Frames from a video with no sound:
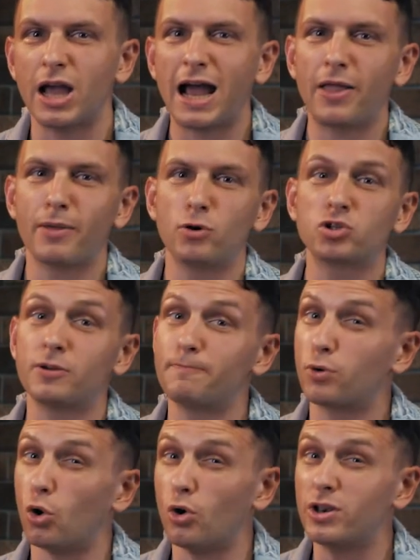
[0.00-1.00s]
and the most
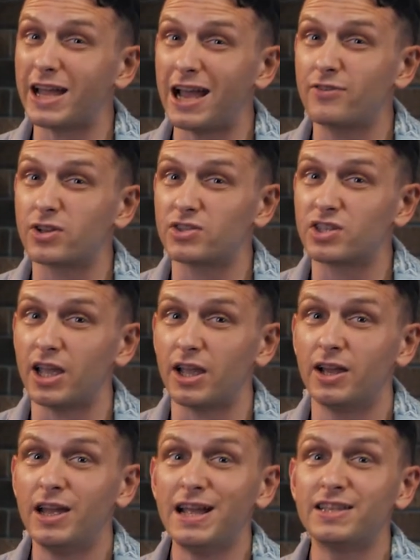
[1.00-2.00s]
important evidence
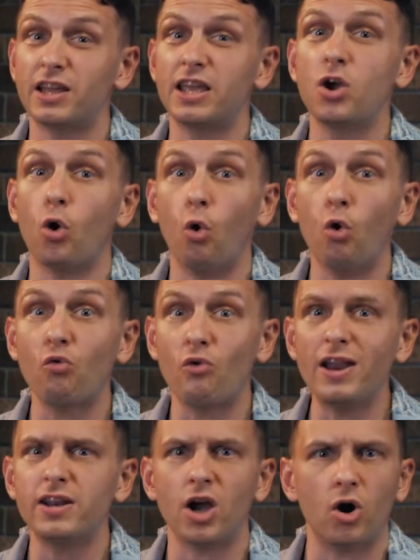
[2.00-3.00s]
here is that he
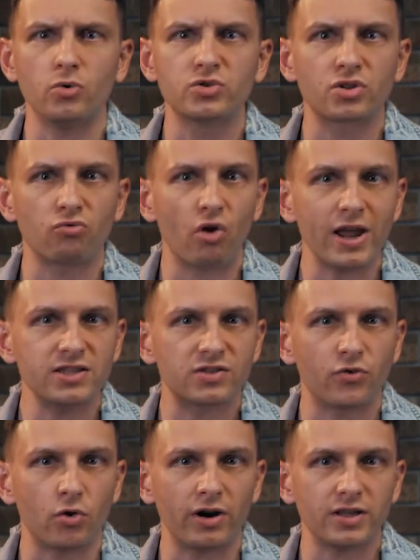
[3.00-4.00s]
already owns the rights
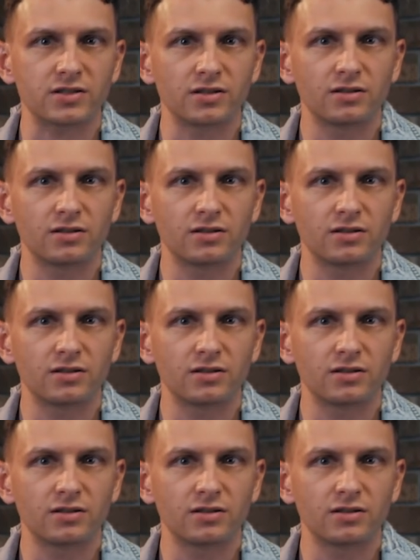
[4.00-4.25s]
for it.